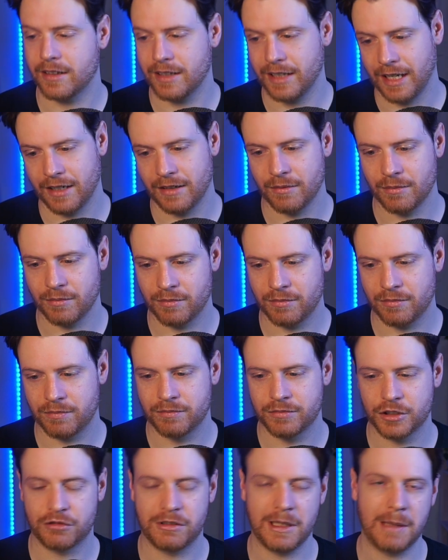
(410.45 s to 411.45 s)
then
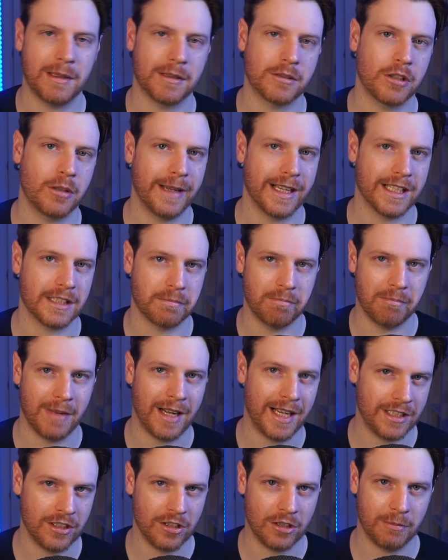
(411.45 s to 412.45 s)
Streamlabs OBS
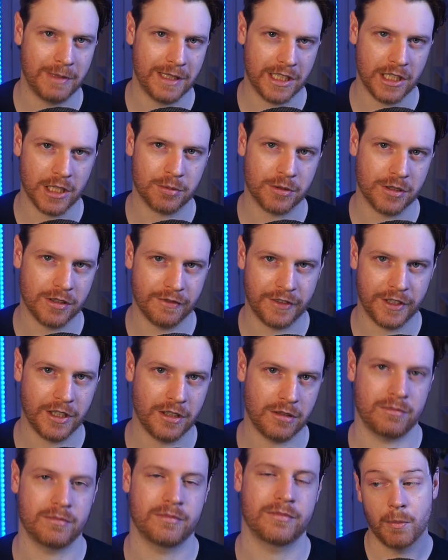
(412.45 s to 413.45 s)
might not be the option for you,